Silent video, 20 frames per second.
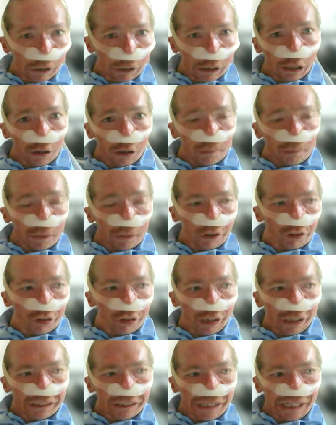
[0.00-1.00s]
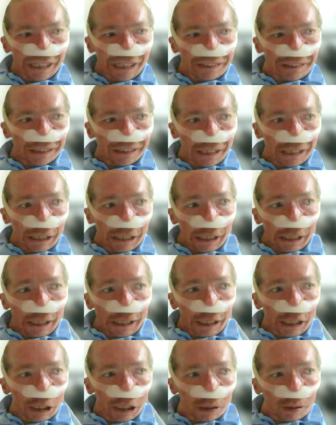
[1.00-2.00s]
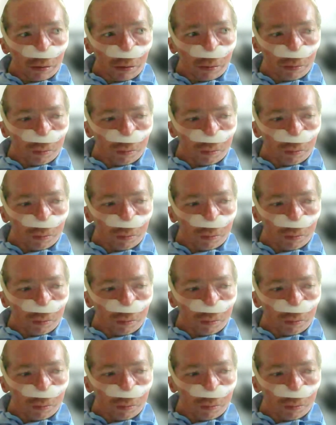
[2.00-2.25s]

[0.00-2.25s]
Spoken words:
I'd say day to day,